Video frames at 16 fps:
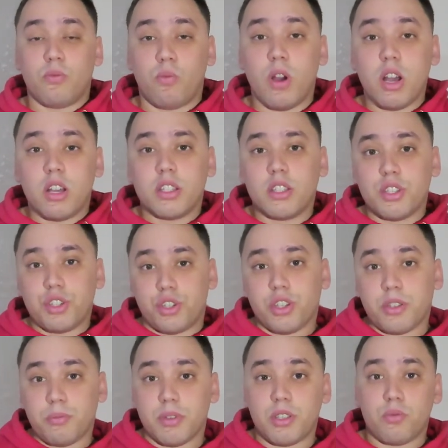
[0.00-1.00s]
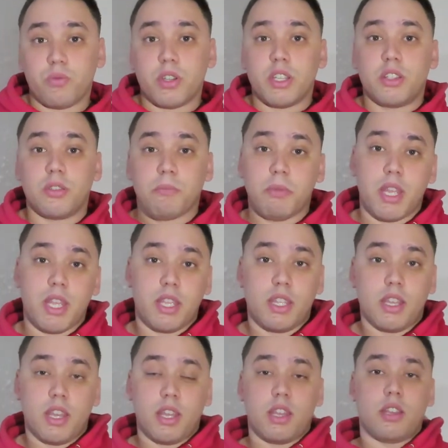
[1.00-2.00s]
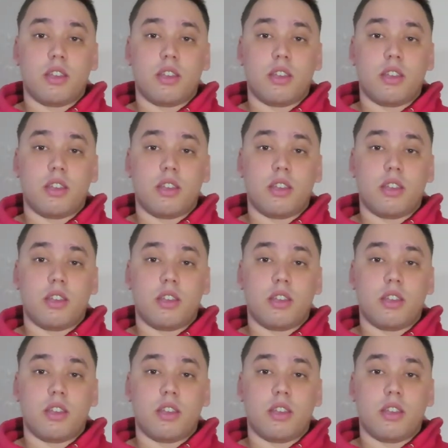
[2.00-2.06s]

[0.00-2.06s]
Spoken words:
other adjustments we need to make